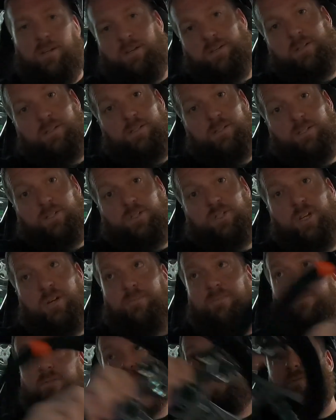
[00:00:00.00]
Cleans the
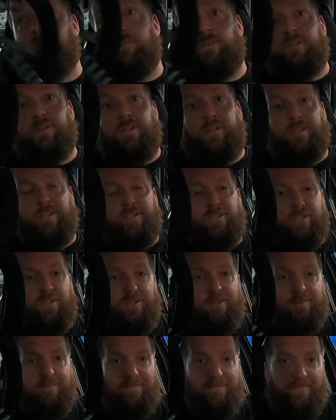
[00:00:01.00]
shop floor really
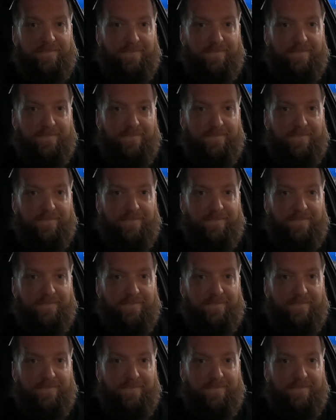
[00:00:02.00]
nicely.